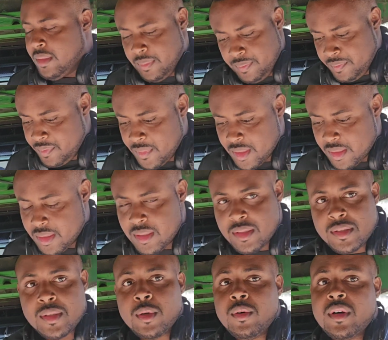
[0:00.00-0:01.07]

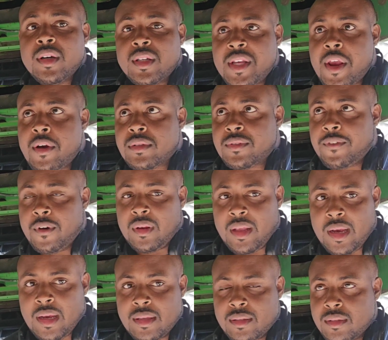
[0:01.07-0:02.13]
2 good years of
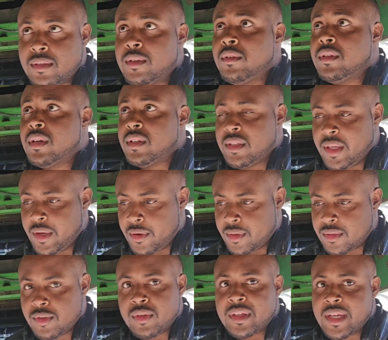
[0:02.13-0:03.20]
fertilizer, 2 good
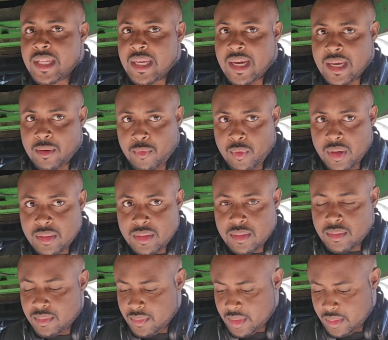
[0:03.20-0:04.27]
years you can get out of one.
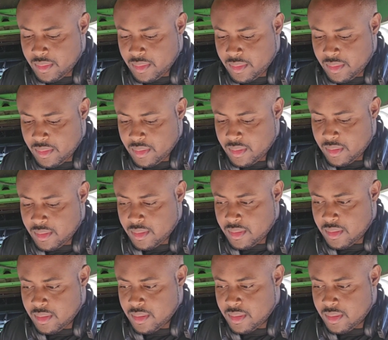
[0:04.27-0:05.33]

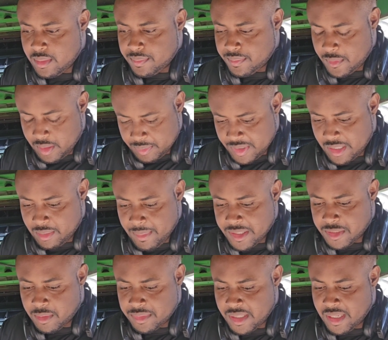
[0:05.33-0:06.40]
I'm trying to make
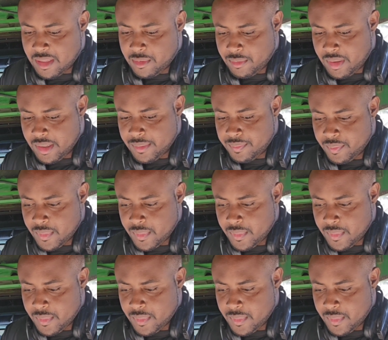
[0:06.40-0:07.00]
sure I'm saying that right.